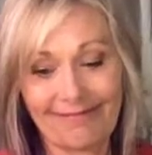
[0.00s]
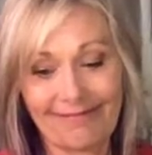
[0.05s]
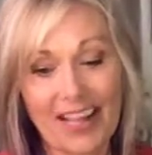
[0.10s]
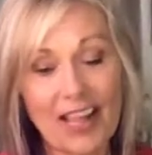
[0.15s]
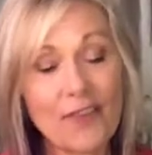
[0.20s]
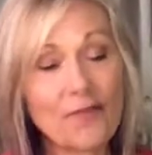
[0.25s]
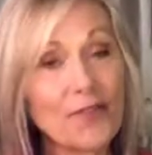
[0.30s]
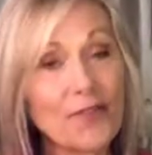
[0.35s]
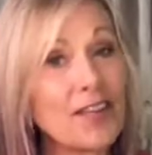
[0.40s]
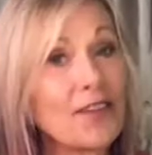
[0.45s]

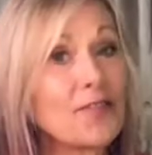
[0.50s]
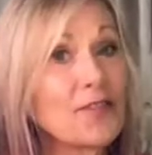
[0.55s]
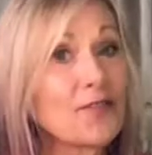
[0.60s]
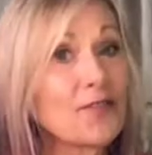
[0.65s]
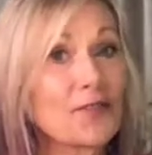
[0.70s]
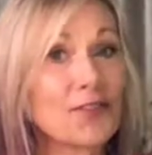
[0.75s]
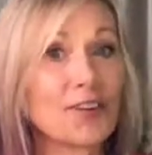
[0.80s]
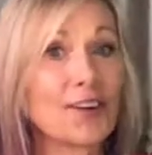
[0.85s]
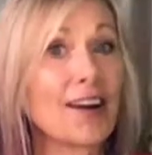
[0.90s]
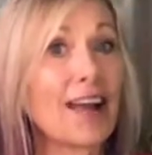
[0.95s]
If even
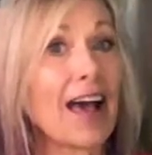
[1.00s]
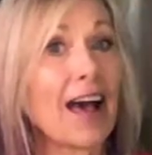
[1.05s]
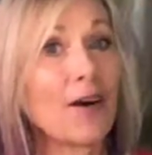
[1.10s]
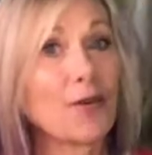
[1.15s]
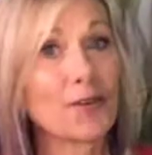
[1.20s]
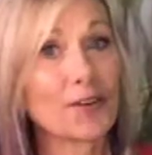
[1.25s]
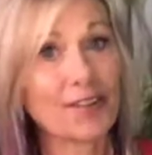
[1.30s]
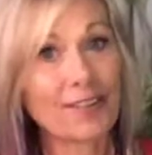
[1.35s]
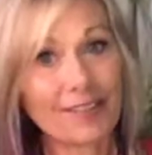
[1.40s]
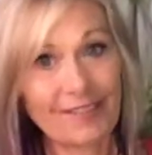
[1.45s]
for an
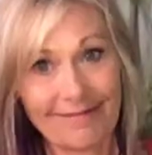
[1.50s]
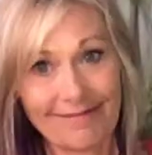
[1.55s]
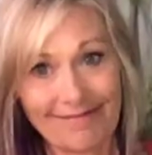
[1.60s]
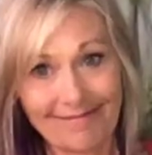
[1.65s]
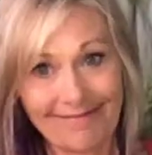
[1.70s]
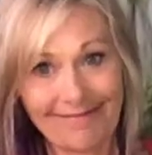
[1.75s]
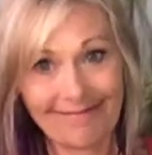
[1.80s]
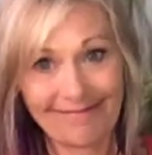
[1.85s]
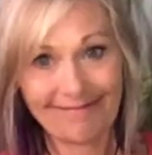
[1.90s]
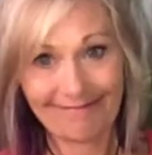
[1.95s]
hour,
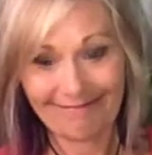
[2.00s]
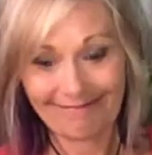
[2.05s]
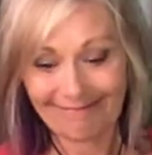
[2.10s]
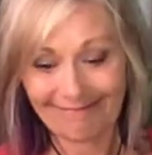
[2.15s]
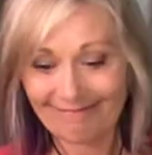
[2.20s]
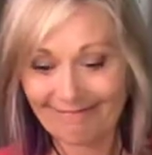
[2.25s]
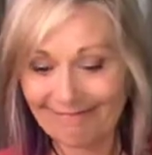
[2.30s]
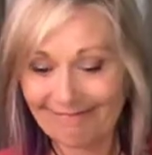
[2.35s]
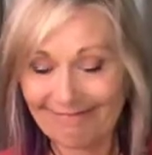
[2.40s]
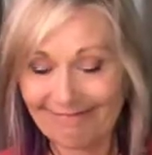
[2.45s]

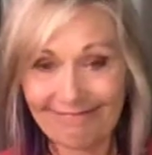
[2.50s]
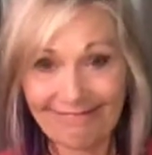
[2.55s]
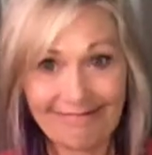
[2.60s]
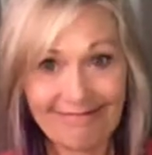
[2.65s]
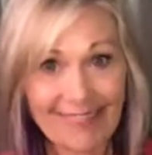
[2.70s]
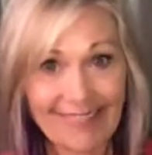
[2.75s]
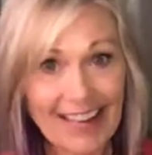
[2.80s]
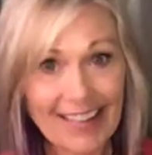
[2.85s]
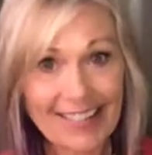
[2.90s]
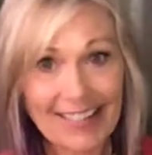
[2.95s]

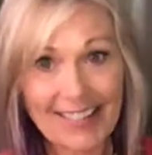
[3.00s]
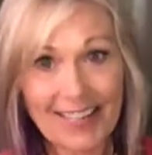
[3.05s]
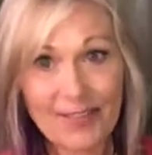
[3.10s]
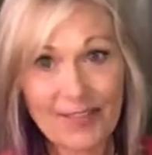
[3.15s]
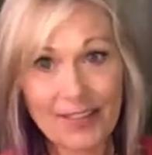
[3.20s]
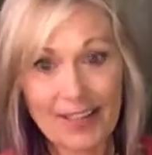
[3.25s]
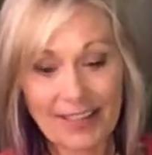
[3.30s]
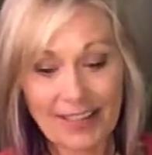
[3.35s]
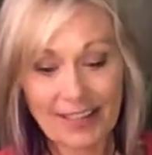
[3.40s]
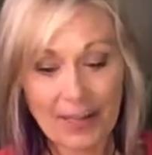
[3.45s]
not to
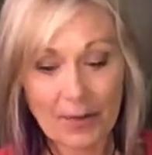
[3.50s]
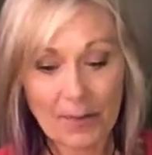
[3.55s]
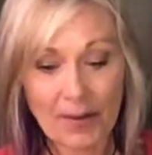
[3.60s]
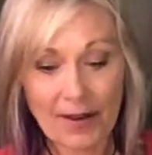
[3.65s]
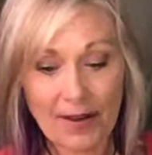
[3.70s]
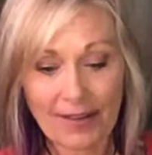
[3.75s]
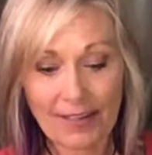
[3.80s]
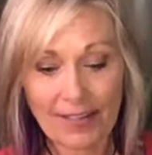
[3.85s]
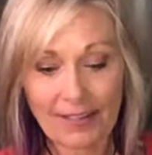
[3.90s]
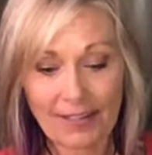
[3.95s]
even think
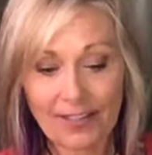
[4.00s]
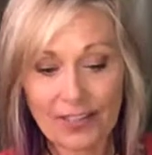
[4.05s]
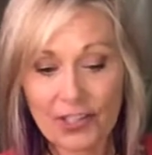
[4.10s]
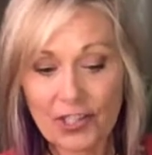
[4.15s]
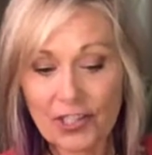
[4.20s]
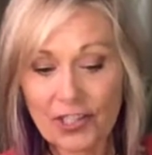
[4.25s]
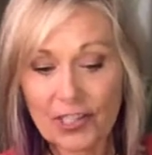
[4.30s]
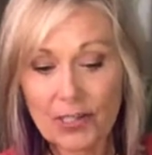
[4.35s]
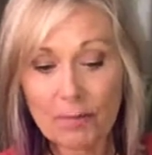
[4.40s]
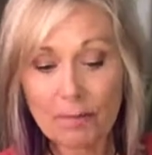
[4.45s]
about it, to
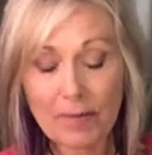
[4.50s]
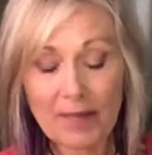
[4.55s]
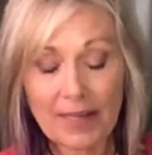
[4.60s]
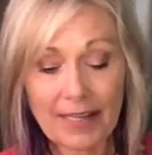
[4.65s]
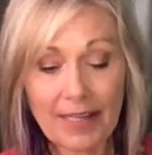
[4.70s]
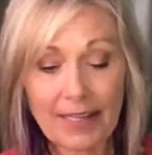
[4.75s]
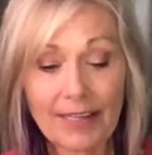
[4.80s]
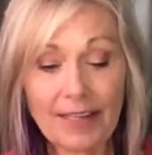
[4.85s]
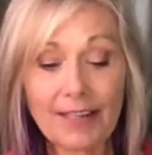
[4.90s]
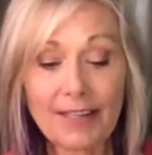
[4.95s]
just
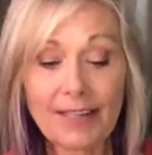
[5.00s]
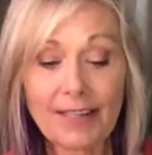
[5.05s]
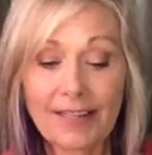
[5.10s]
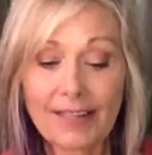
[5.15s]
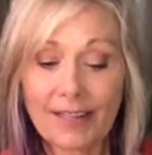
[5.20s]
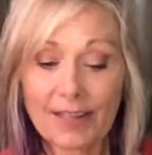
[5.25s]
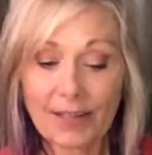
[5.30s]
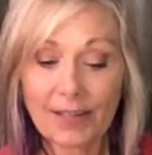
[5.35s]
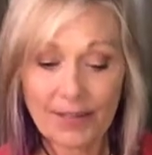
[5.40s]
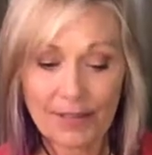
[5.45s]
be
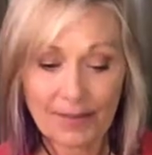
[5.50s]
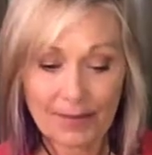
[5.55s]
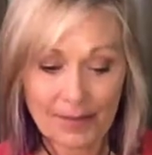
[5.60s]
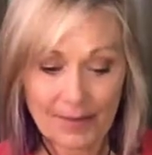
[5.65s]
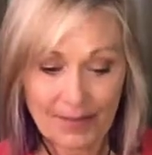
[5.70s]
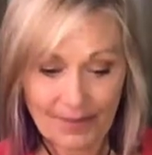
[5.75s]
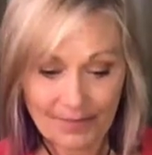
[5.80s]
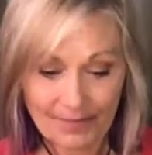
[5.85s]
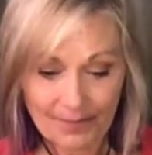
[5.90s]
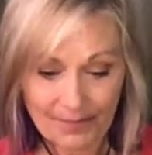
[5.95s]

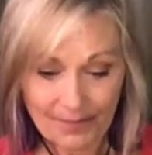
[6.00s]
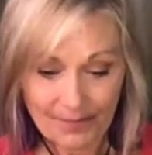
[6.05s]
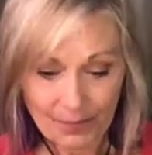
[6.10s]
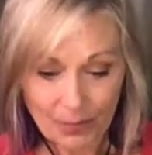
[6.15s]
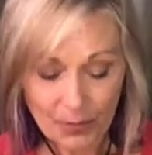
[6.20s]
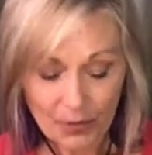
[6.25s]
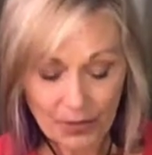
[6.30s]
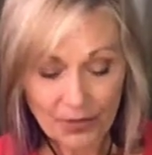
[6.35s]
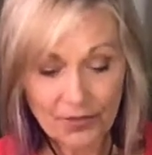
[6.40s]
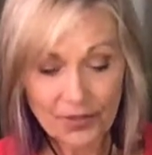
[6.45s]

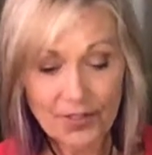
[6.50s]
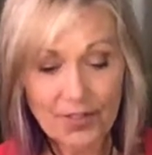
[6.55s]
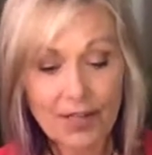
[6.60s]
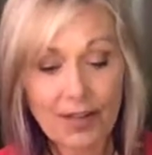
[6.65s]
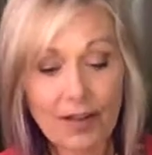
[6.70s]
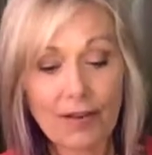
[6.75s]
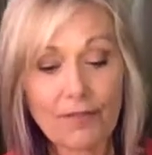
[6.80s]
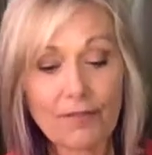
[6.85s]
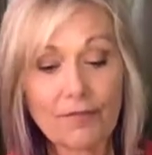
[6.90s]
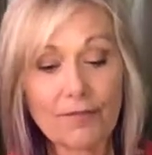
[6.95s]
with
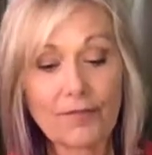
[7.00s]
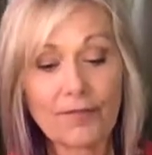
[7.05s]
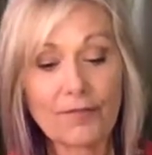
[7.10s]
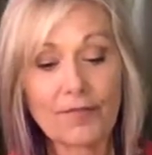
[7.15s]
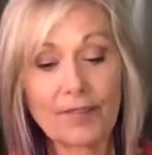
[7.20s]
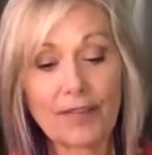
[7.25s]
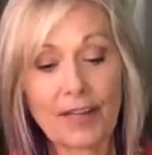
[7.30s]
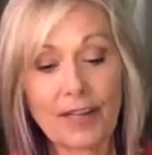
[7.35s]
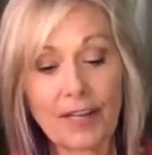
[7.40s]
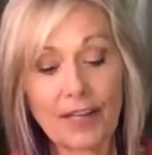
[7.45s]
yourself
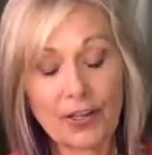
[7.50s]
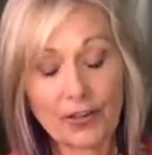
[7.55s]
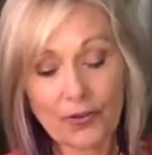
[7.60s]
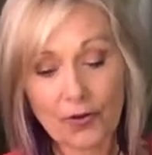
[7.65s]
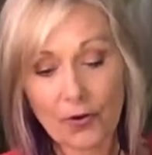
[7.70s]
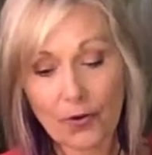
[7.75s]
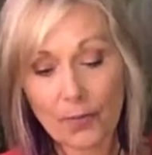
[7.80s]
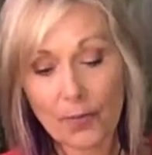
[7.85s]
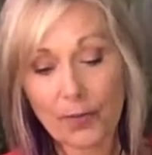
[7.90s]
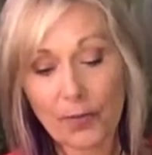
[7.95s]
in your
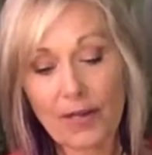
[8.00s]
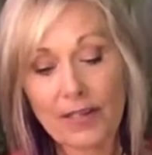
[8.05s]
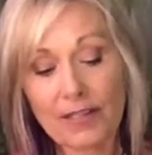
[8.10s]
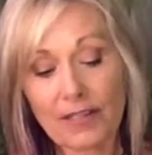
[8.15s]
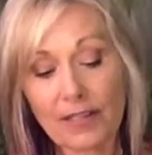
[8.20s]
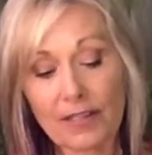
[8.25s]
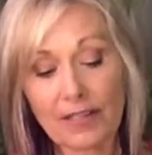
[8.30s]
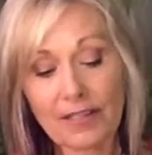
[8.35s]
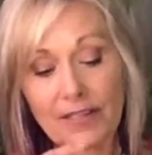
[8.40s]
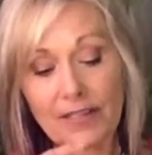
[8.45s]
own
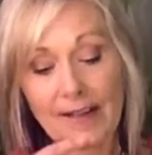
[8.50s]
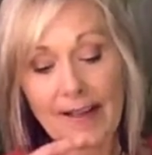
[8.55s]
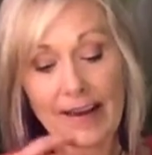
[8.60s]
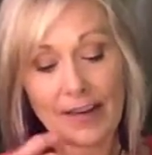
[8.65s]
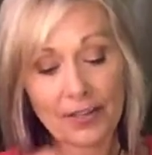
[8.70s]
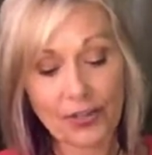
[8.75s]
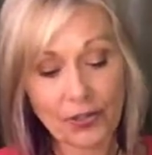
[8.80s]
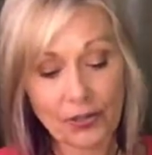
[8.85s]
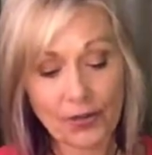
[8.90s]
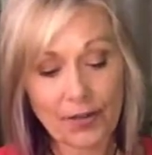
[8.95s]
presence and
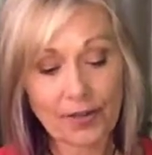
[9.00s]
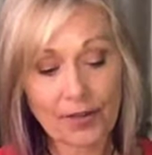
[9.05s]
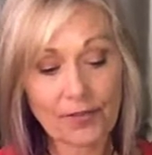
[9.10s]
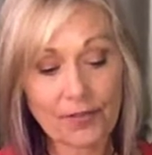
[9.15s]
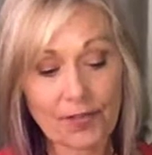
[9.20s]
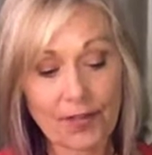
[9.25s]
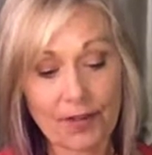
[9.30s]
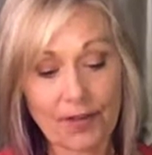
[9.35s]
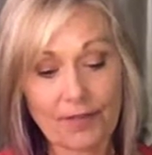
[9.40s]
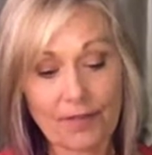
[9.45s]
enjoy
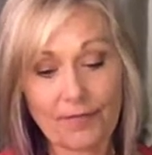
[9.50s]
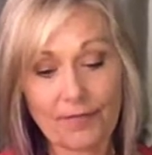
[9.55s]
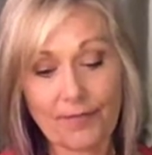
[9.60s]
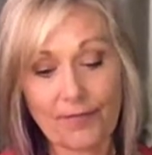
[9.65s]
yourself.